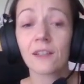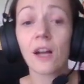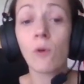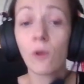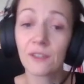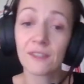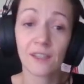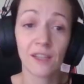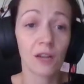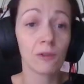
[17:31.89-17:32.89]
How old
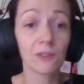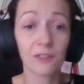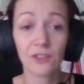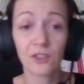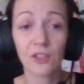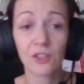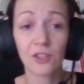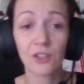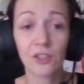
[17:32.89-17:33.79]
is he? How old is she?